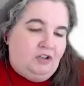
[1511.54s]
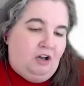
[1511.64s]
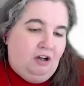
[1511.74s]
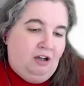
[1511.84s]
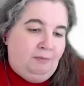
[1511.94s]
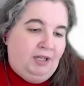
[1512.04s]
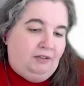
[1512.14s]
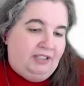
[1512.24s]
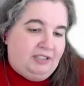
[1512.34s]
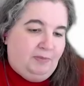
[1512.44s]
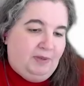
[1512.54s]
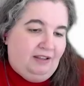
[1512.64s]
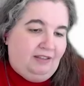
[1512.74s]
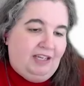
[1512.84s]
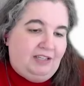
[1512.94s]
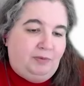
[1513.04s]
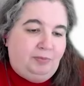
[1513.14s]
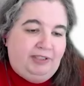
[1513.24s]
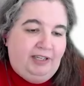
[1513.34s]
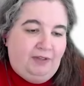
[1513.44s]
Tom and Elizabeth. Thanks for
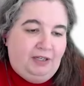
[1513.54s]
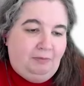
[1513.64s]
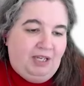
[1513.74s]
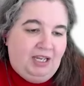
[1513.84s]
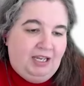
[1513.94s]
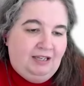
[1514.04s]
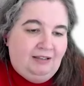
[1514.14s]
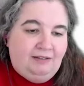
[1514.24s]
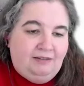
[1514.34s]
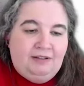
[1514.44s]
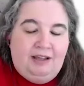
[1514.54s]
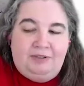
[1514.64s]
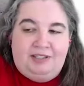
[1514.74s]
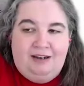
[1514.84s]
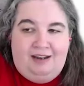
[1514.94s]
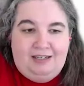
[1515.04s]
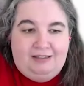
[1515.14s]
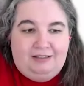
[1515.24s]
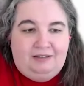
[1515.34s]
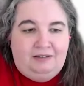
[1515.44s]
believing in me. So that was mm-hmm.
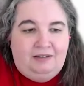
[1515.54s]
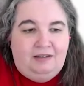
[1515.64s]
nice.